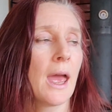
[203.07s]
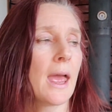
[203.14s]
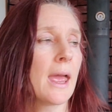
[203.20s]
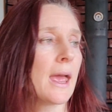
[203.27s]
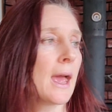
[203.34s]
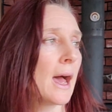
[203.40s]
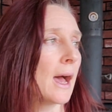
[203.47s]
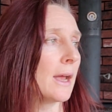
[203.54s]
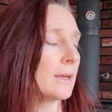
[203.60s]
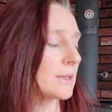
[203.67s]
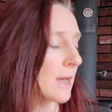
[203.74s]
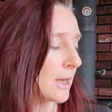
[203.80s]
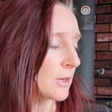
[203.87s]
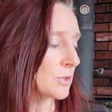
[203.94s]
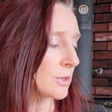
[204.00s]
And
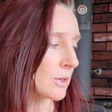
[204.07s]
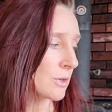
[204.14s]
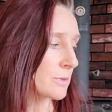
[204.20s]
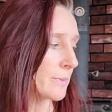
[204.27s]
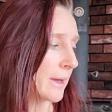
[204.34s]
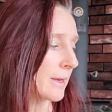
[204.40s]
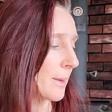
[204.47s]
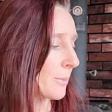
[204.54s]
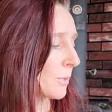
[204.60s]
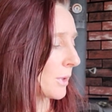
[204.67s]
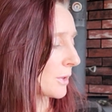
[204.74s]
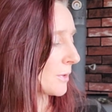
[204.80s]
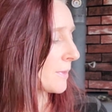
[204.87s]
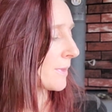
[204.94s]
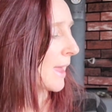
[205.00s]
I usually use mine up quicker than